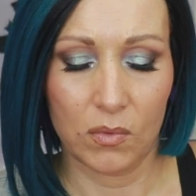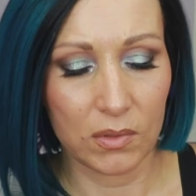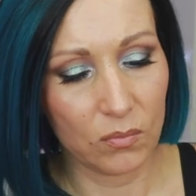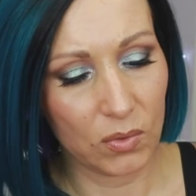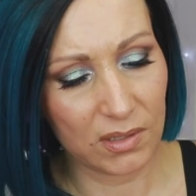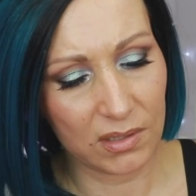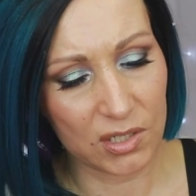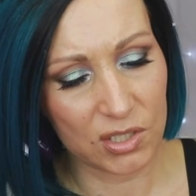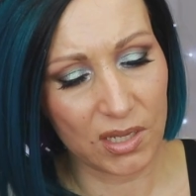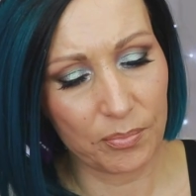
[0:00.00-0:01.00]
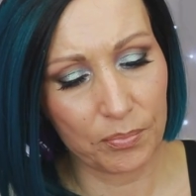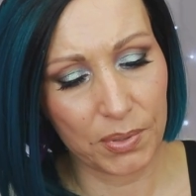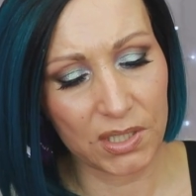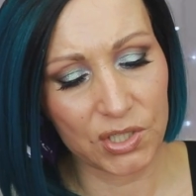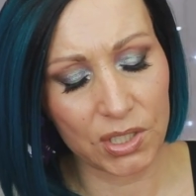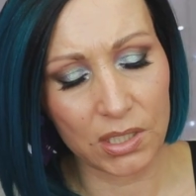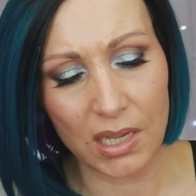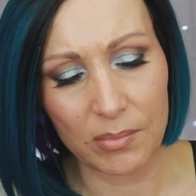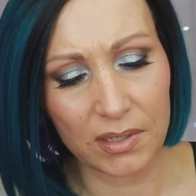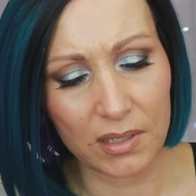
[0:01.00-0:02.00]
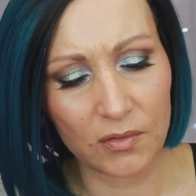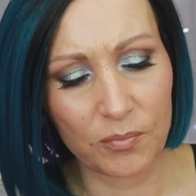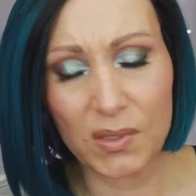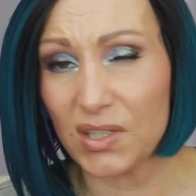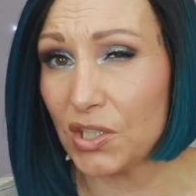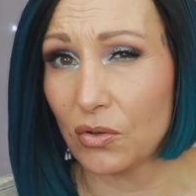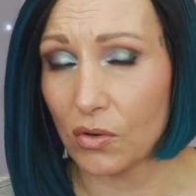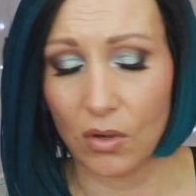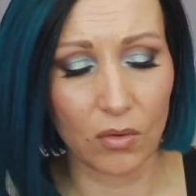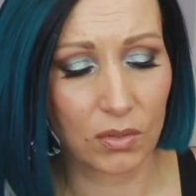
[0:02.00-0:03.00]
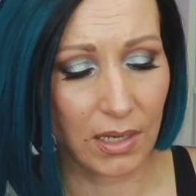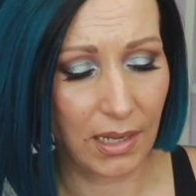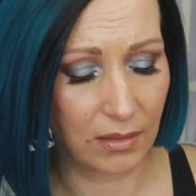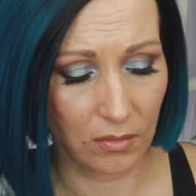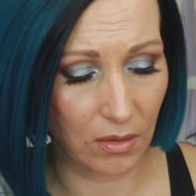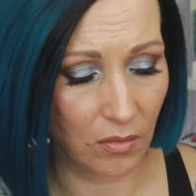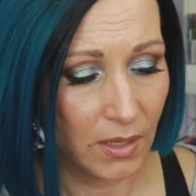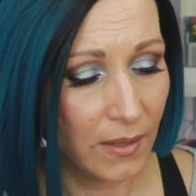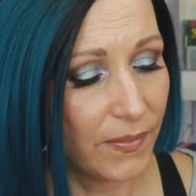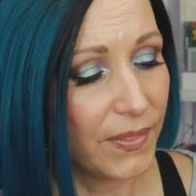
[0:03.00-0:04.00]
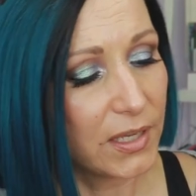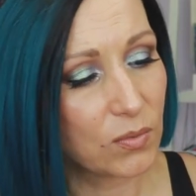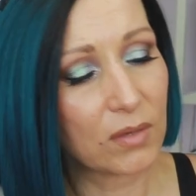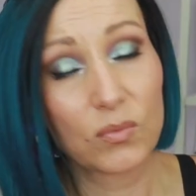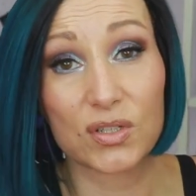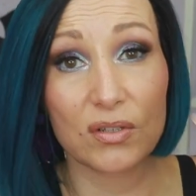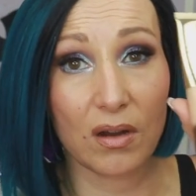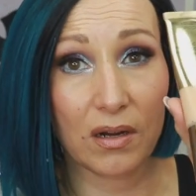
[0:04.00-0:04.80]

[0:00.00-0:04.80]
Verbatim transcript: what, what did they say? Peachy, I believe? Peachy or golden? I don't know. This one was